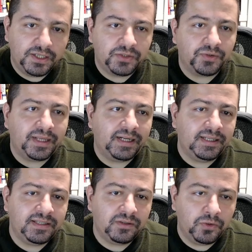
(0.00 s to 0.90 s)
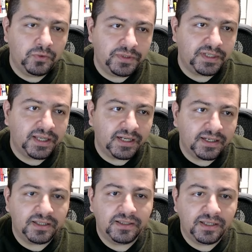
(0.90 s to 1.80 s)
so that Lucid
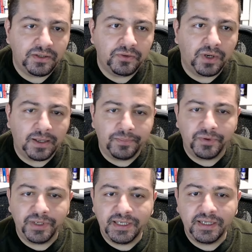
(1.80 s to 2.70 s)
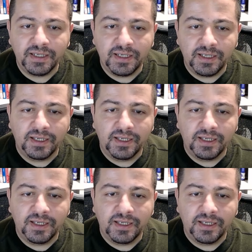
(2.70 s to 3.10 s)
can continue operating